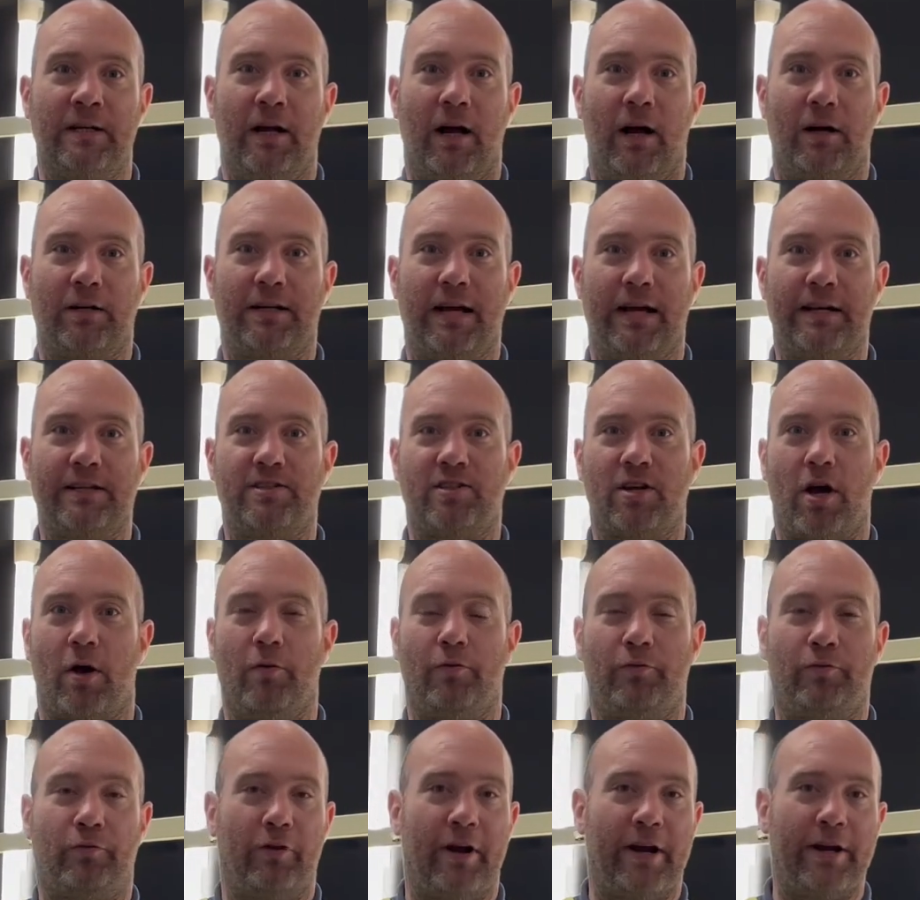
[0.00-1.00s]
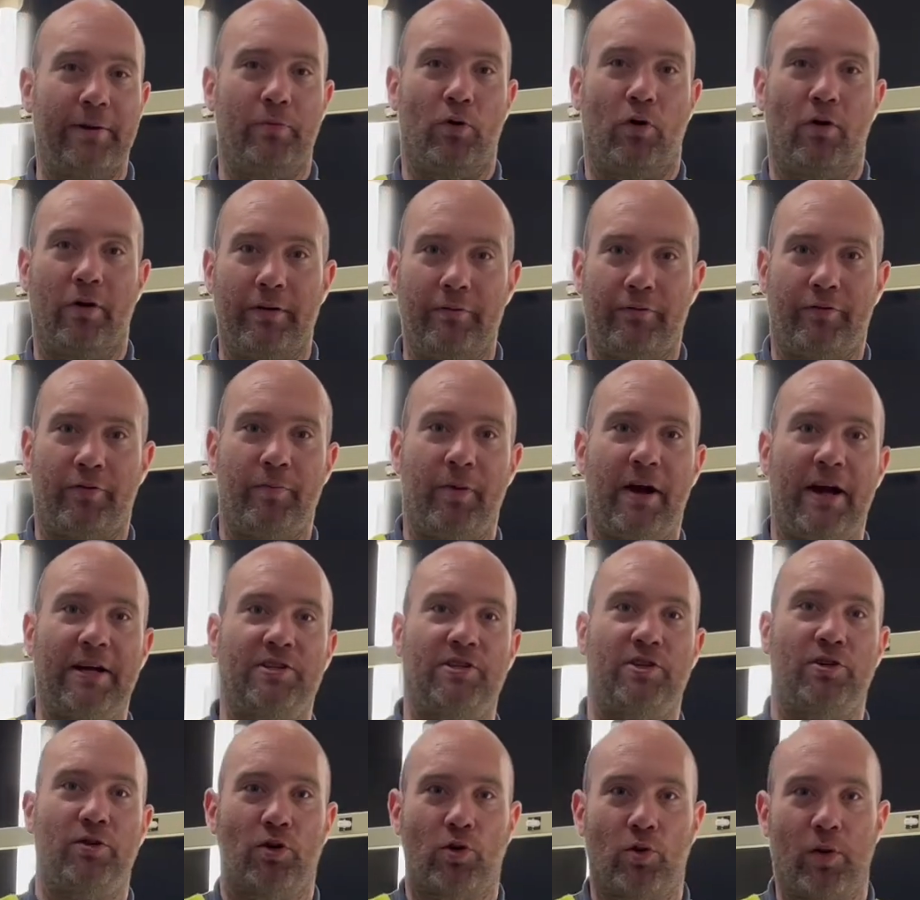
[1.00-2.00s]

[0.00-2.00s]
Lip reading: Okay, so for any more information or